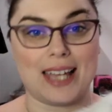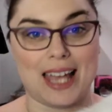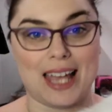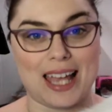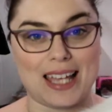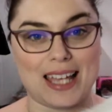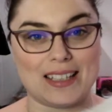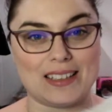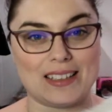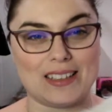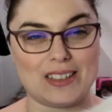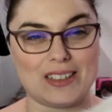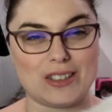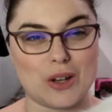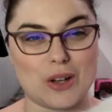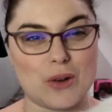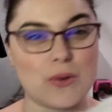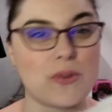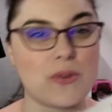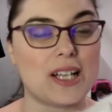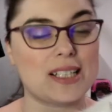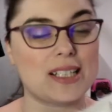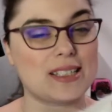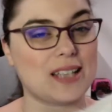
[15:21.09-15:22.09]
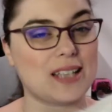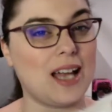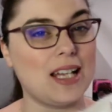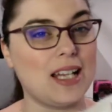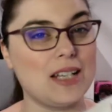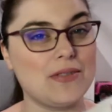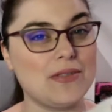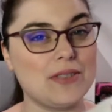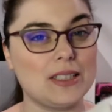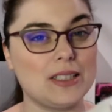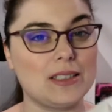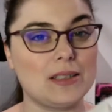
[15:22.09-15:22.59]
And so that's kind of
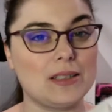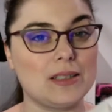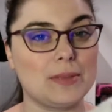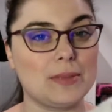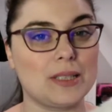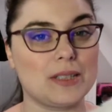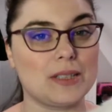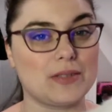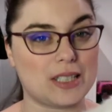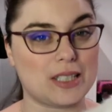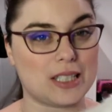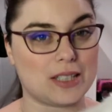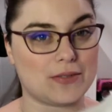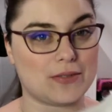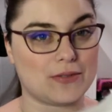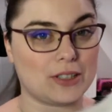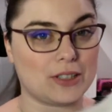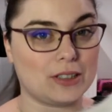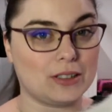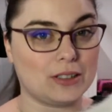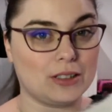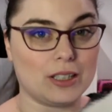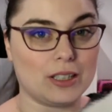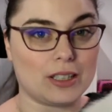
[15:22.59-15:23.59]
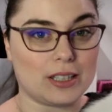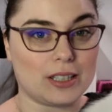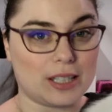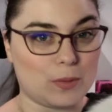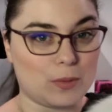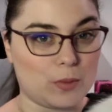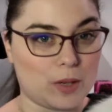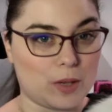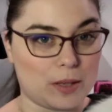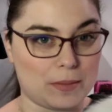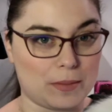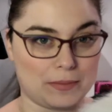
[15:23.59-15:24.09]
a little bit of a different look than
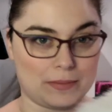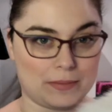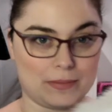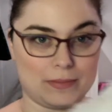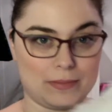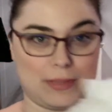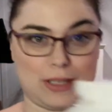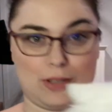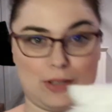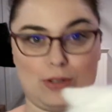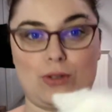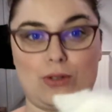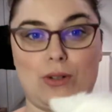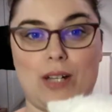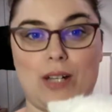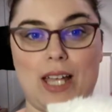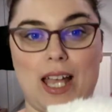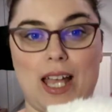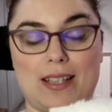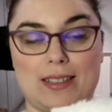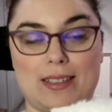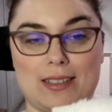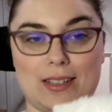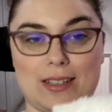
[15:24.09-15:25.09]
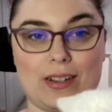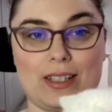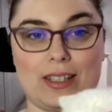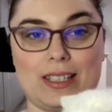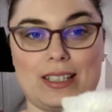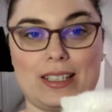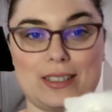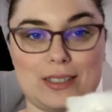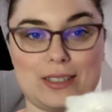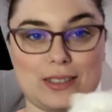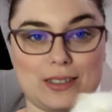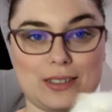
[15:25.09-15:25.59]
what Miss Joy has. Sorry, this
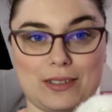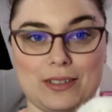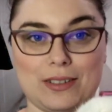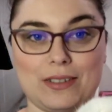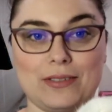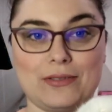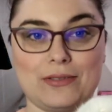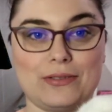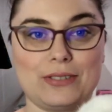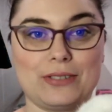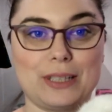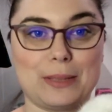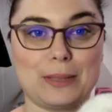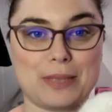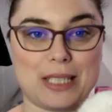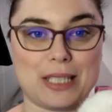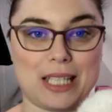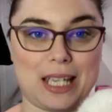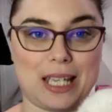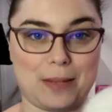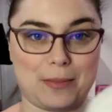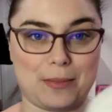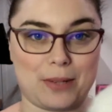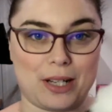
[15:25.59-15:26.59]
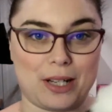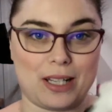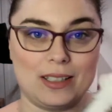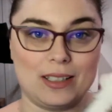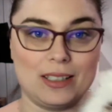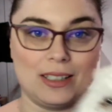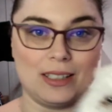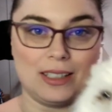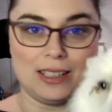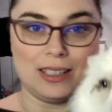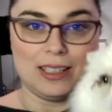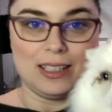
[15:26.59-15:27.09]
is flipped camera.
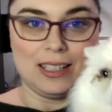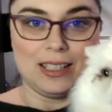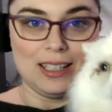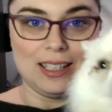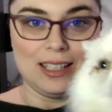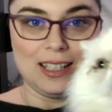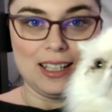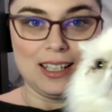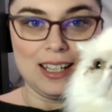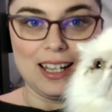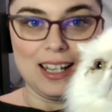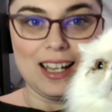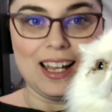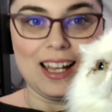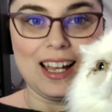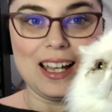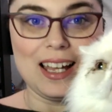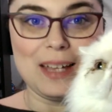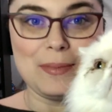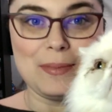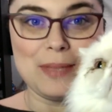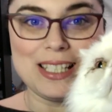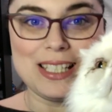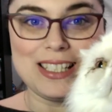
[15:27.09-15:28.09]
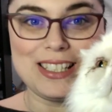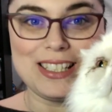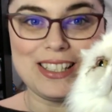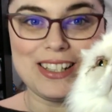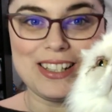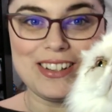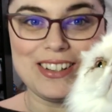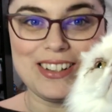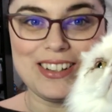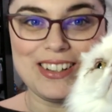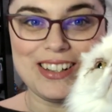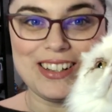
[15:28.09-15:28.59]
Hi, Miss
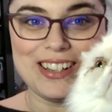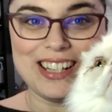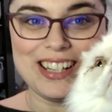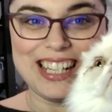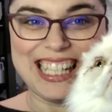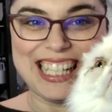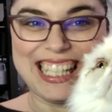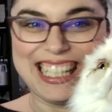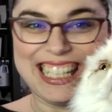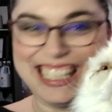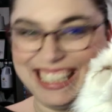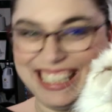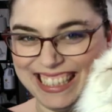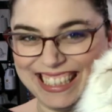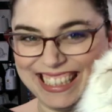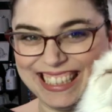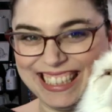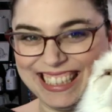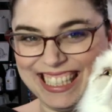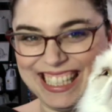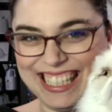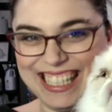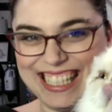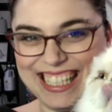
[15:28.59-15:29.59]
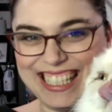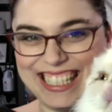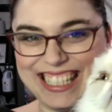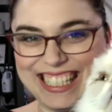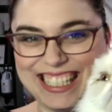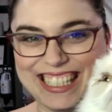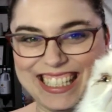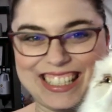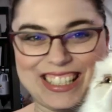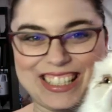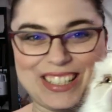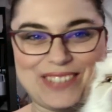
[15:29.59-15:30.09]
Joy.
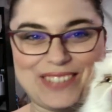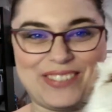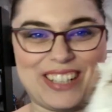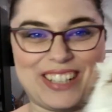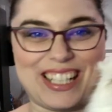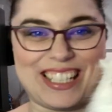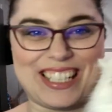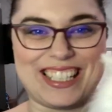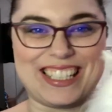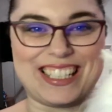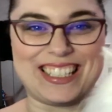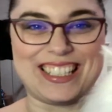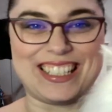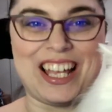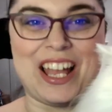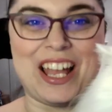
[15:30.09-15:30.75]
She's so precious.